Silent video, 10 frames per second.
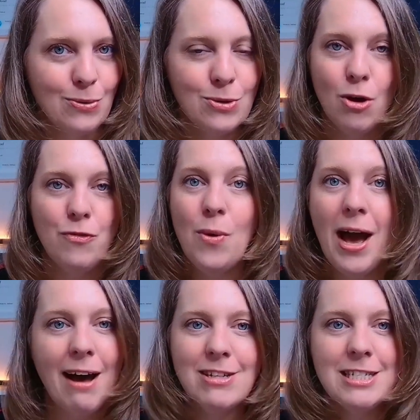So if you
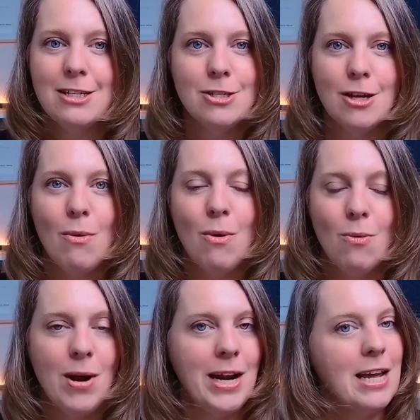haven't done so
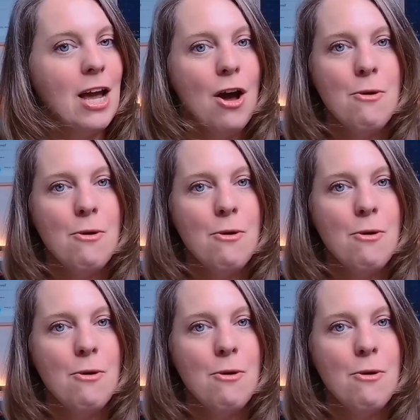already,